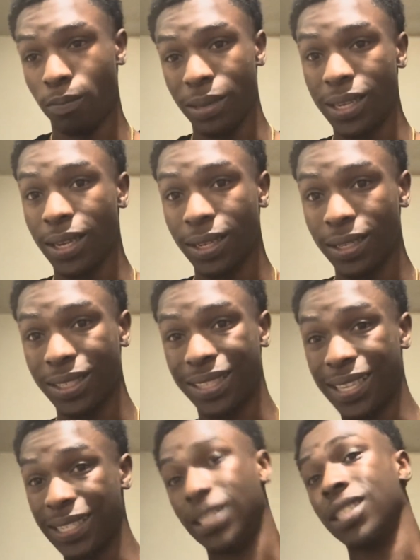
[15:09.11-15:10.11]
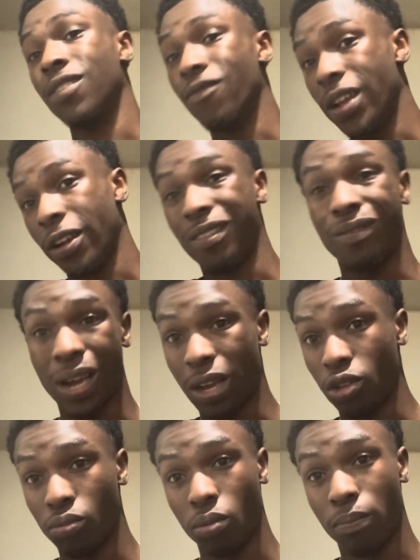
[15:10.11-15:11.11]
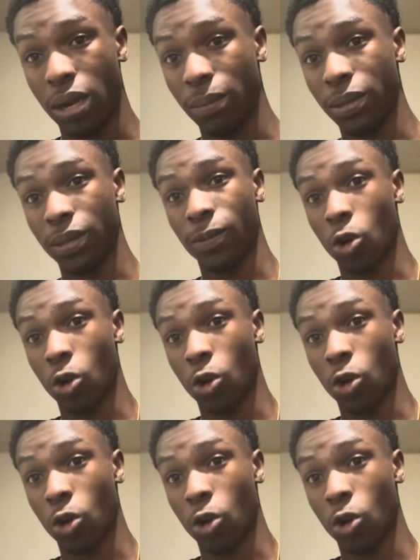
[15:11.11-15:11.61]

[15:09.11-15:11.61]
because this is a very valuable puppet.